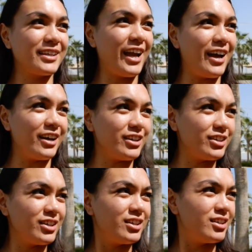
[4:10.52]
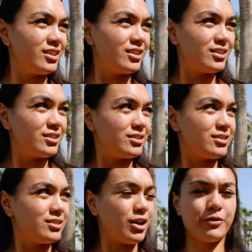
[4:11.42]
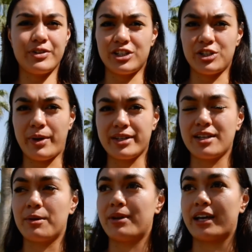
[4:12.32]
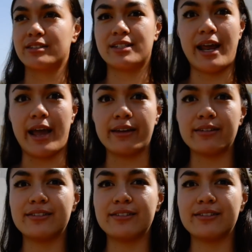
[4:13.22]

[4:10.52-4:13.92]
yeah, hopefully she wakes up like today.